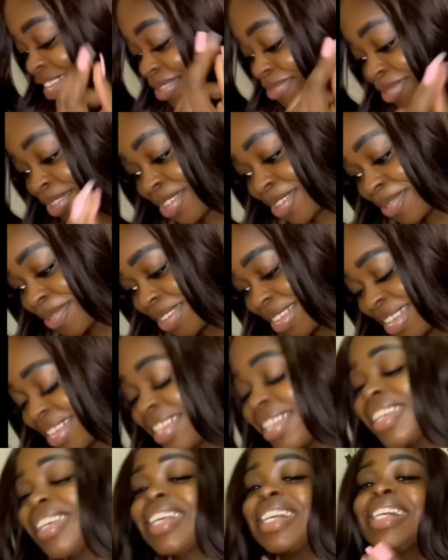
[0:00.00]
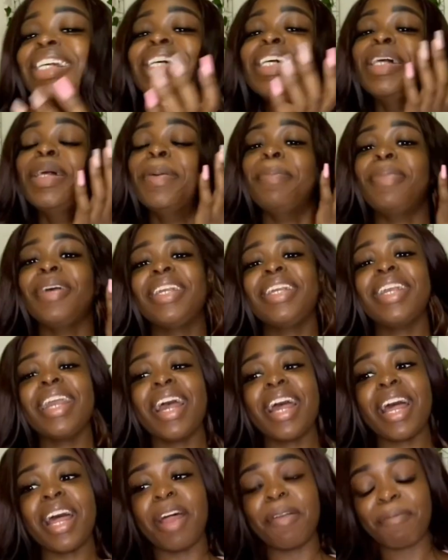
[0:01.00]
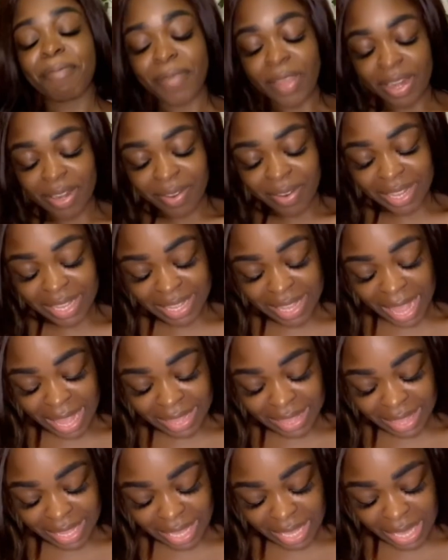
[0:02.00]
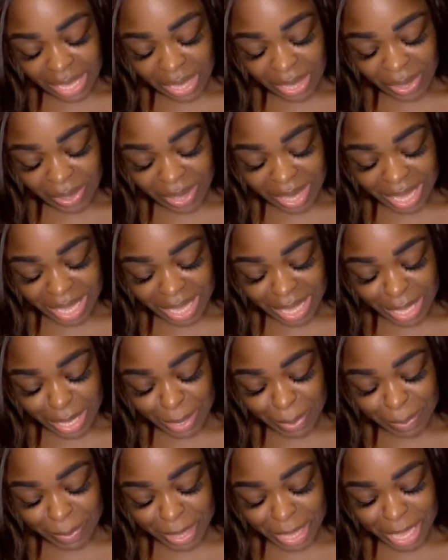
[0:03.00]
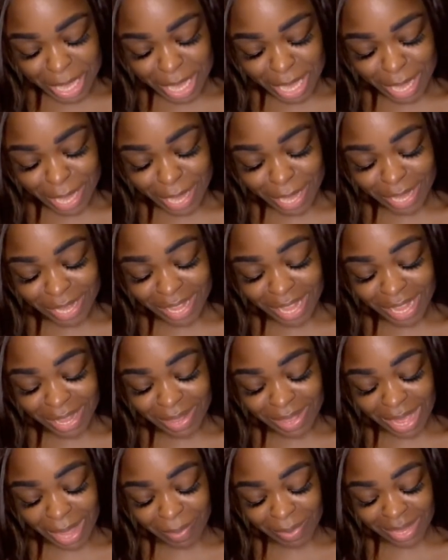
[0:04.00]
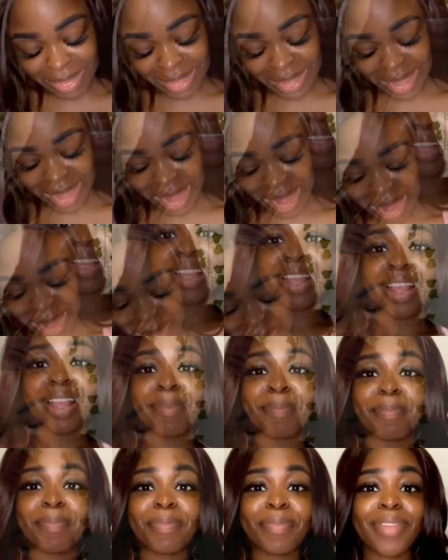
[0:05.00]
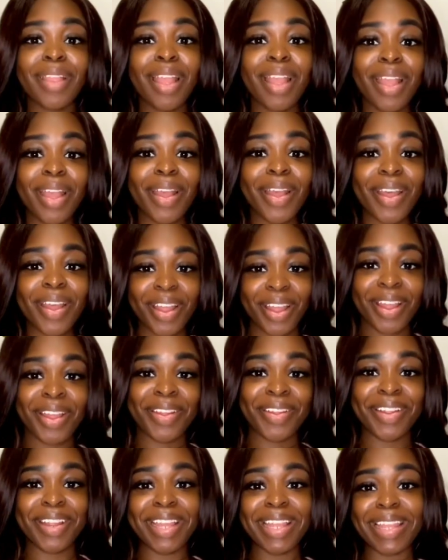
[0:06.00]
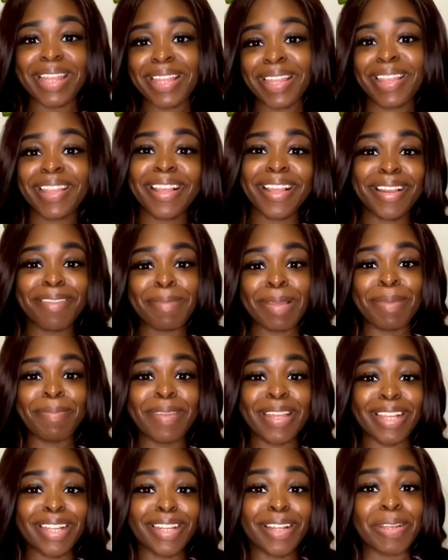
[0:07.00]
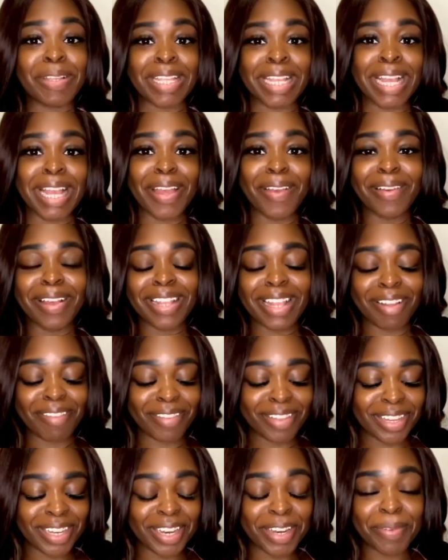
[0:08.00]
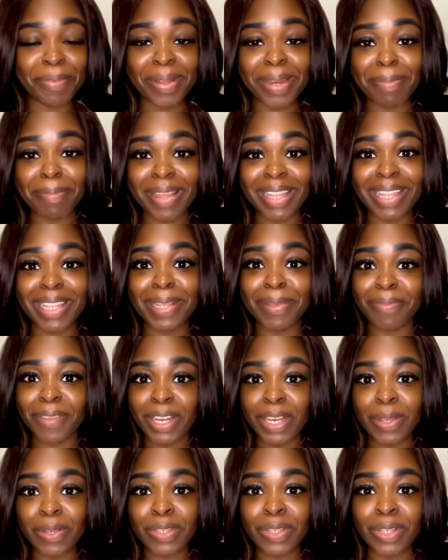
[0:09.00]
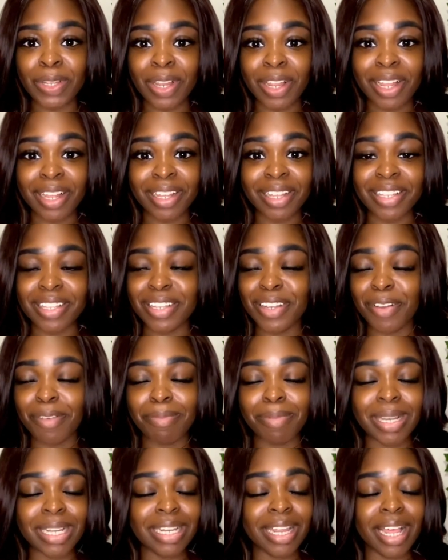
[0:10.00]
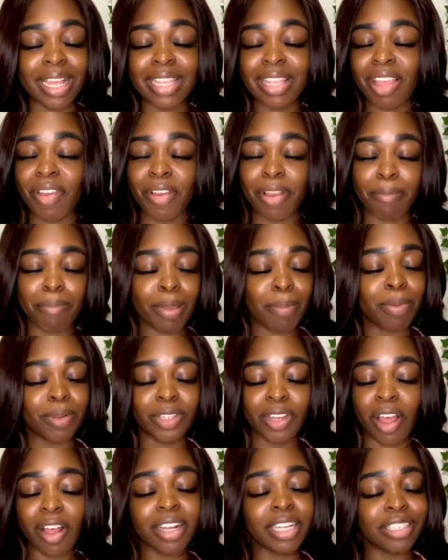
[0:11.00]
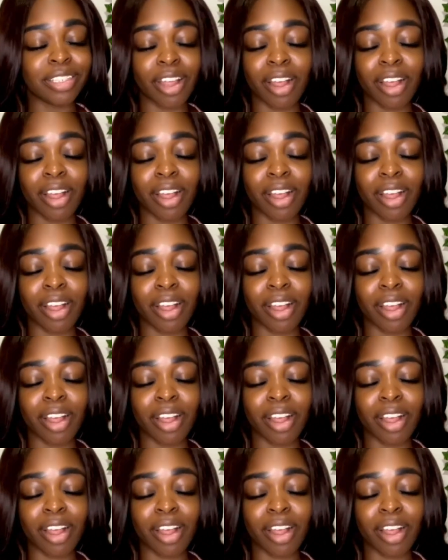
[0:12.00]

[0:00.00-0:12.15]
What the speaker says: going. But yeah, I noticed that there. So that was that. But alright, this is gonna be me closing out because I really didn't want to make this video too long because nobody likes hearing people talk.